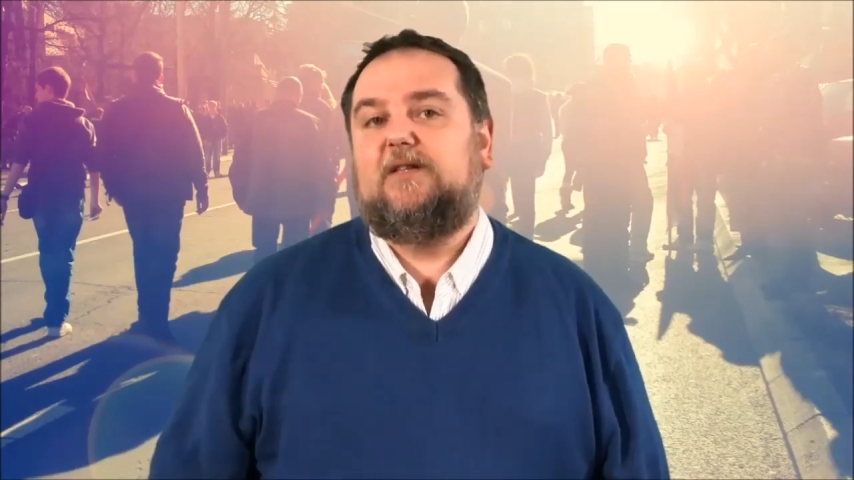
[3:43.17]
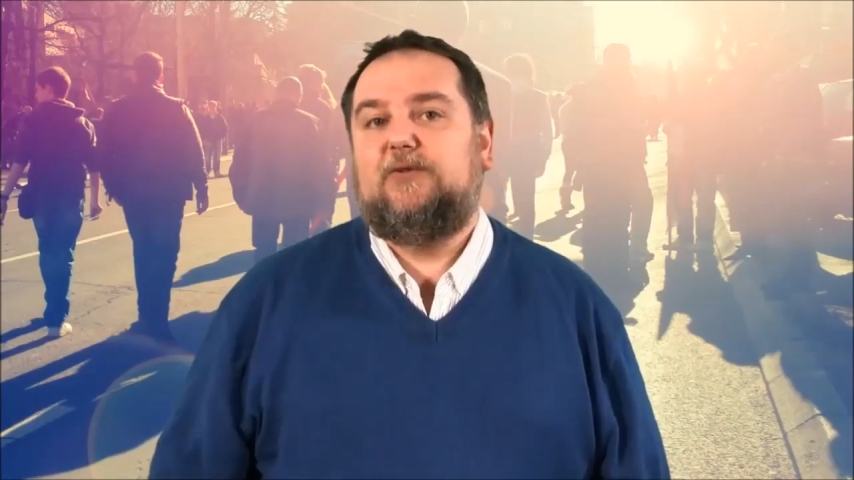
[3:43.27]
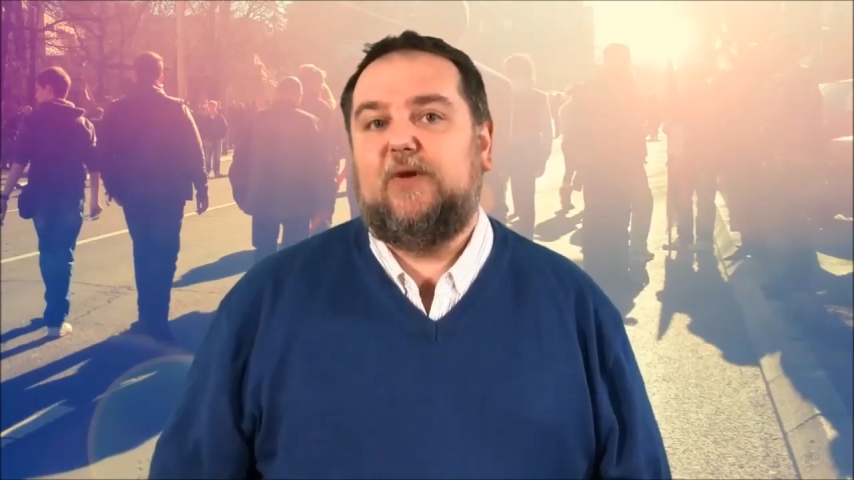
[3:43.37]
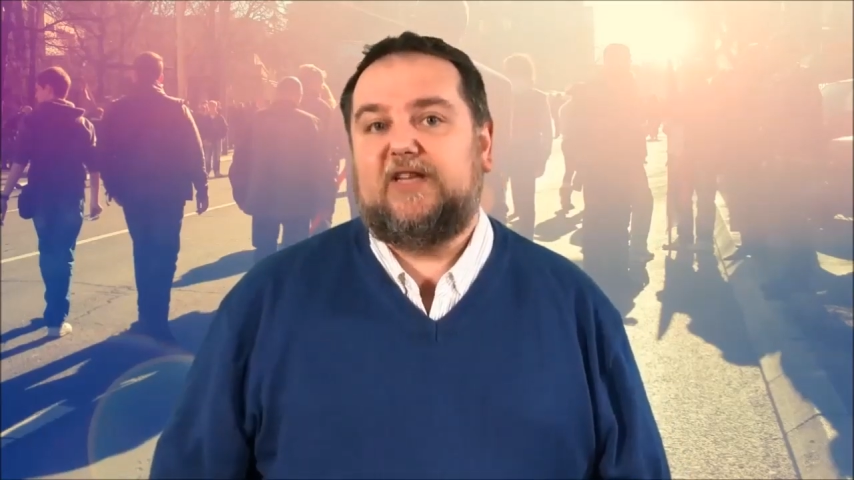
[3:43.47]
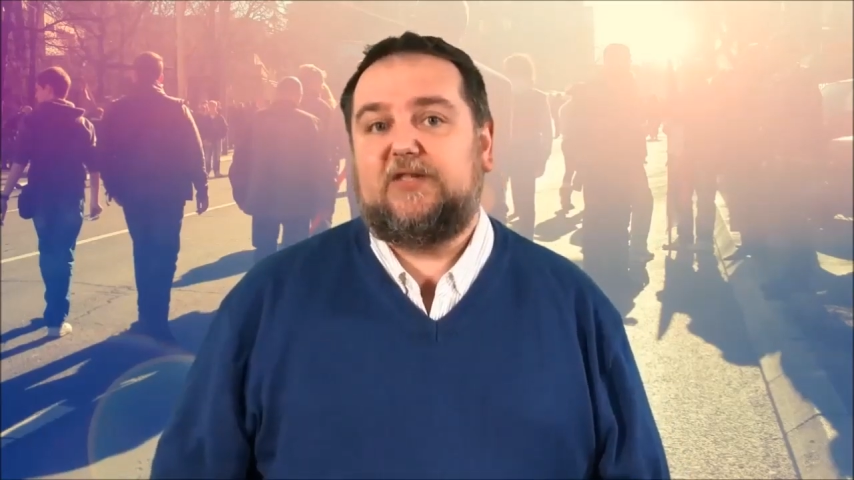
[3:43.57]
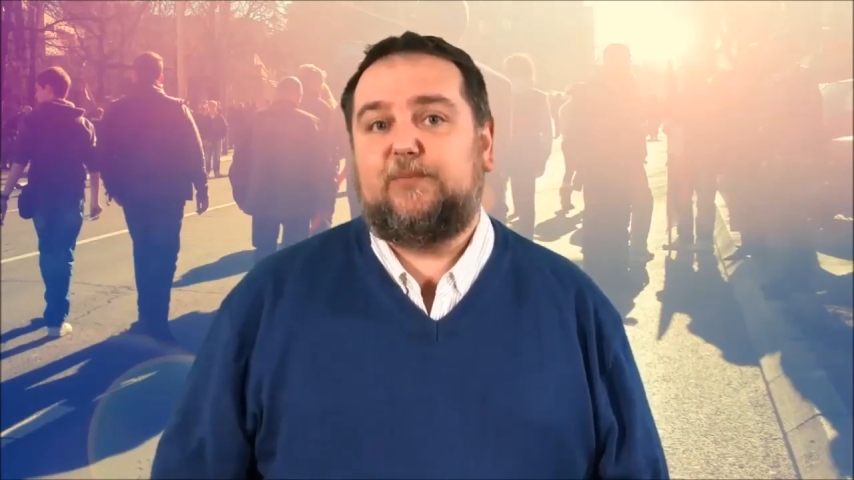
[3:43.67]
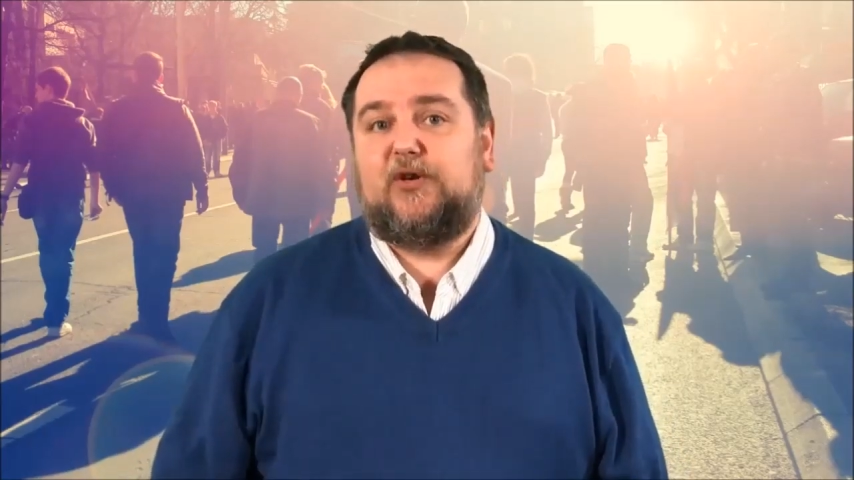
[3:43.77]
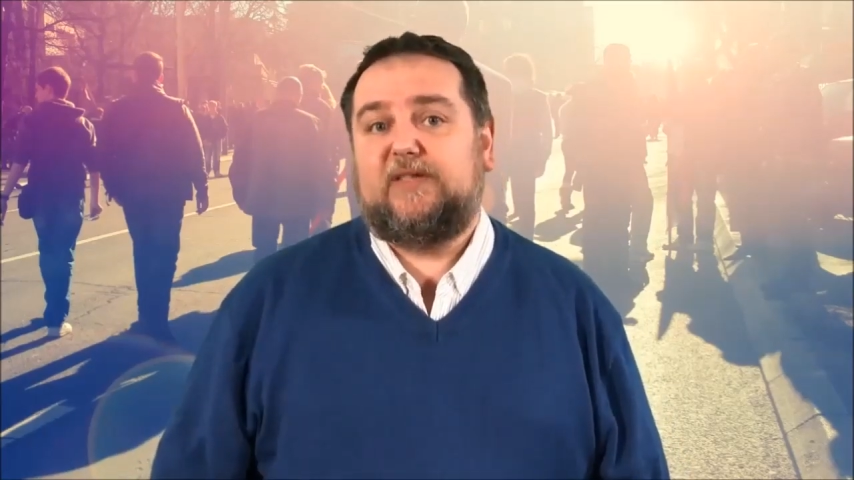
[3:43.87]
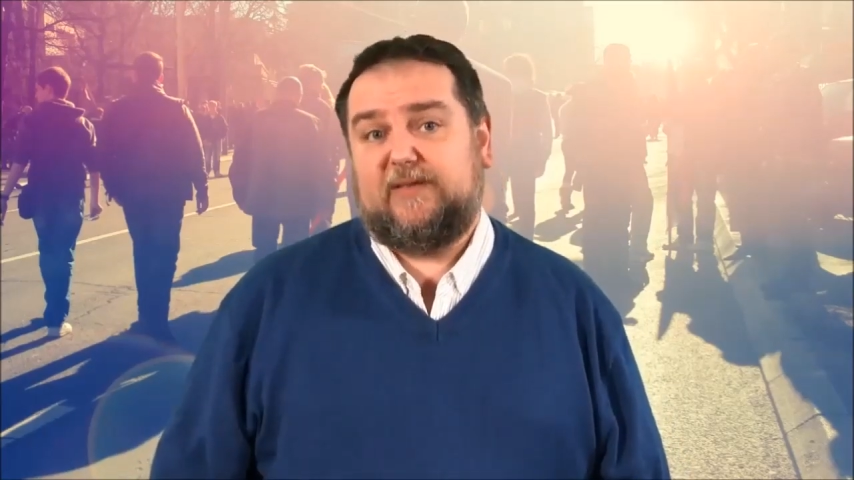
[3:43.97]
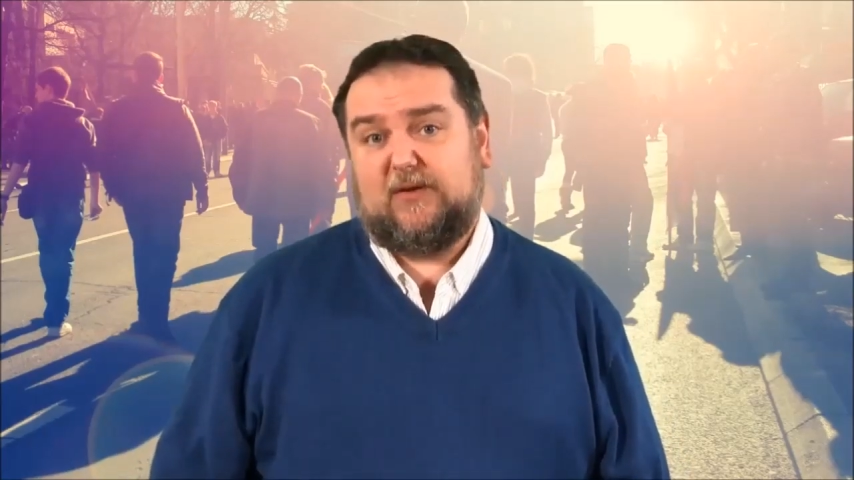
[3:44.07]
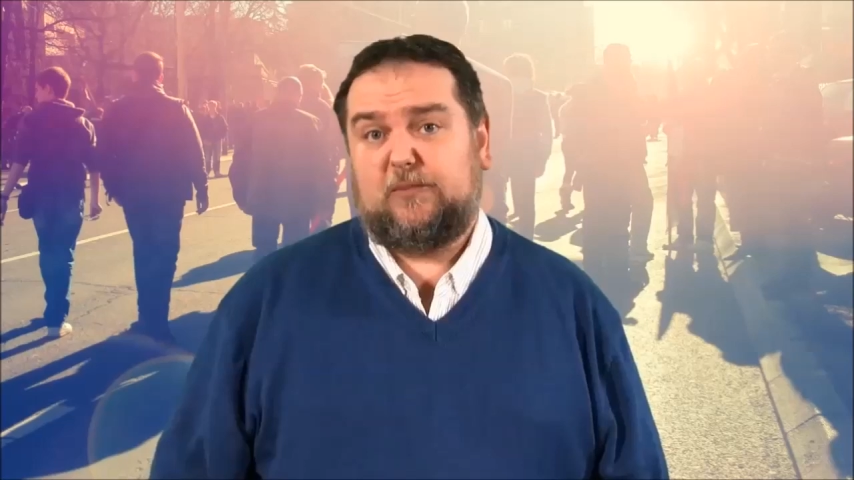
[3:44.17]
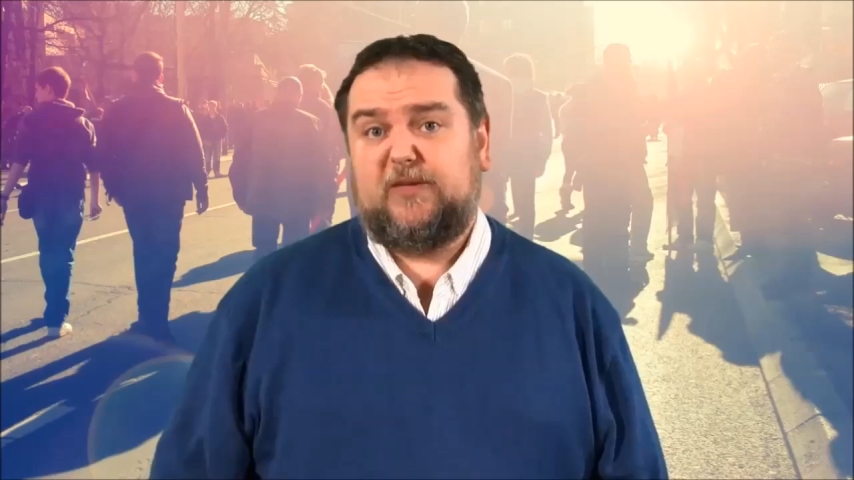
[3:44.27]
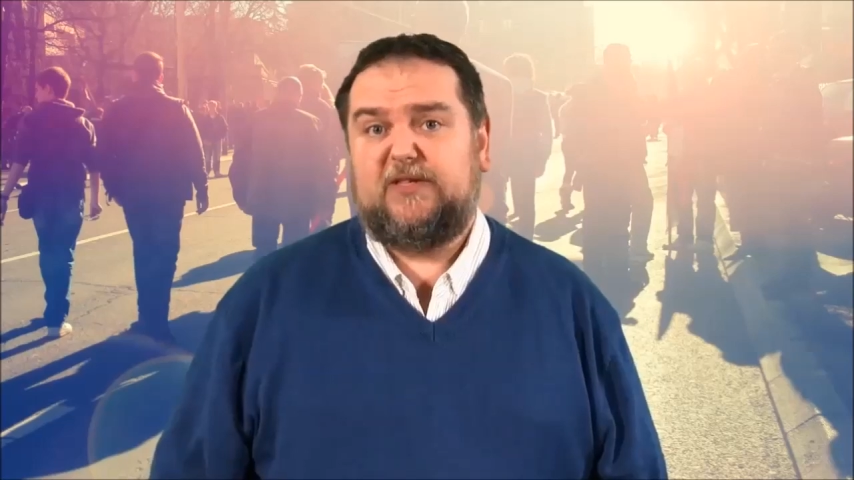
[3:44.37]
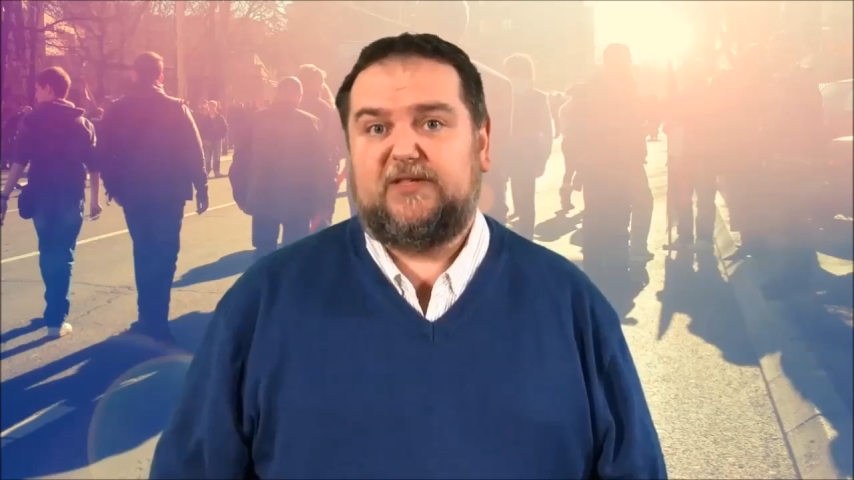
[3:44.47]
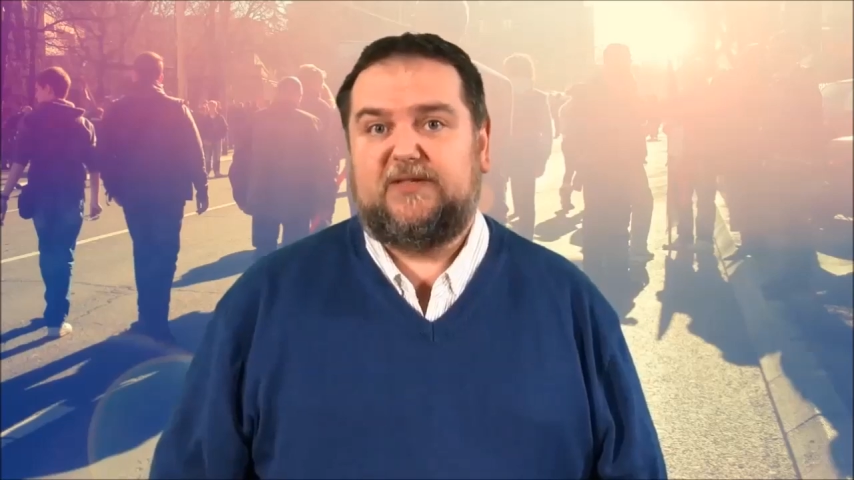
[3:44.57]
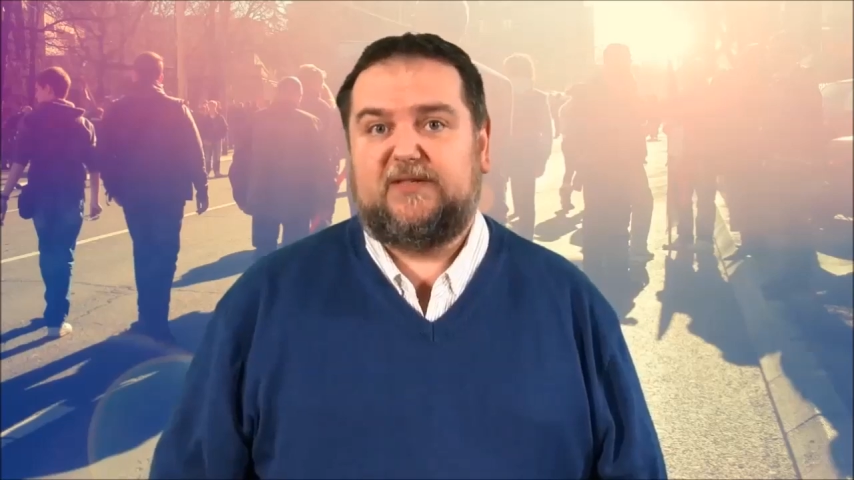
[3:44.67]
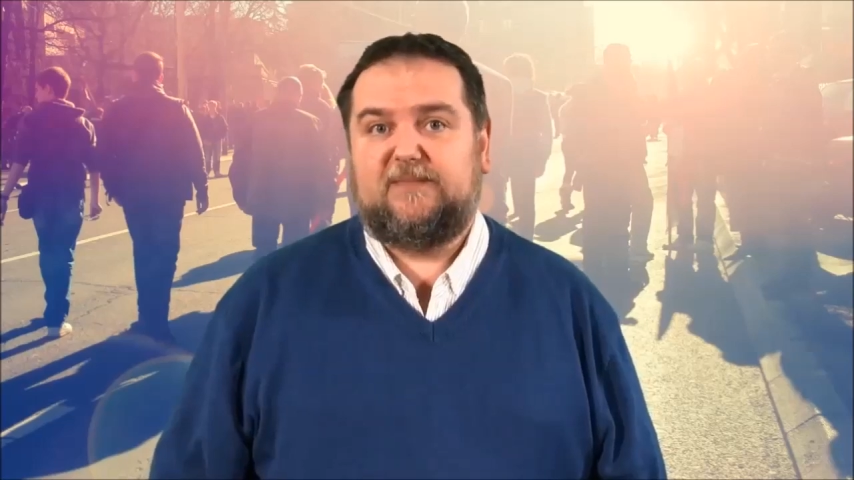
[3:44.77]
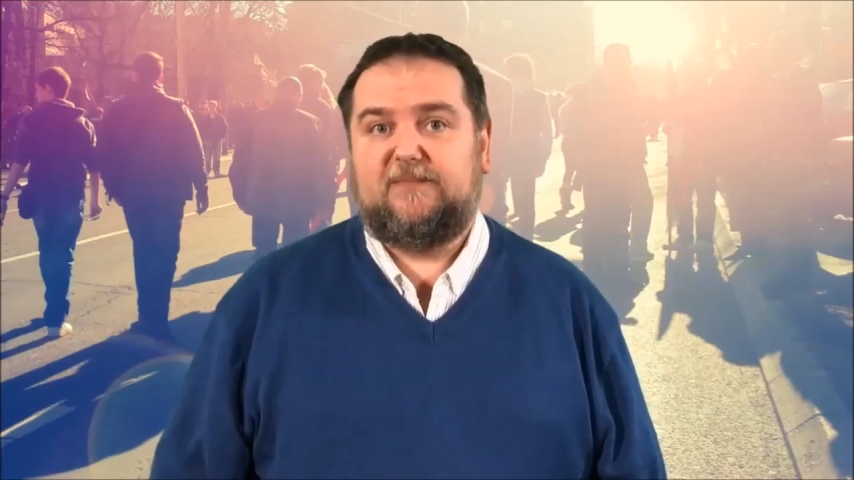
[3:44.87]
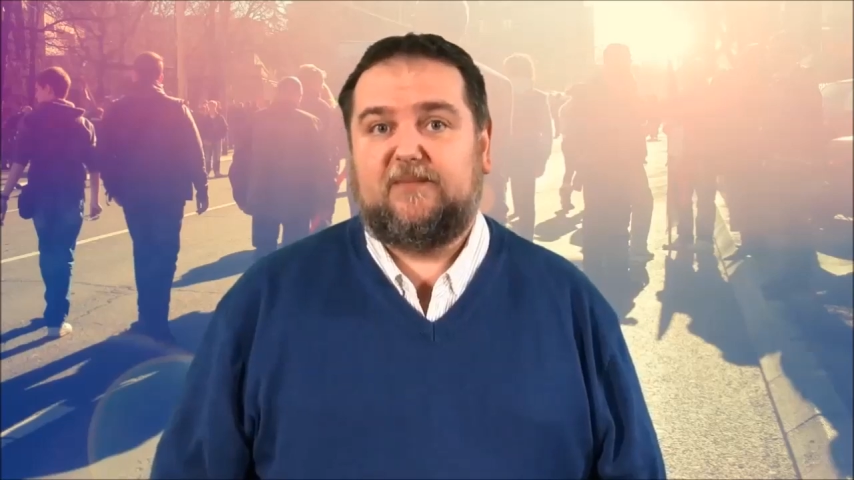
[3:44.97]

to express their opinions.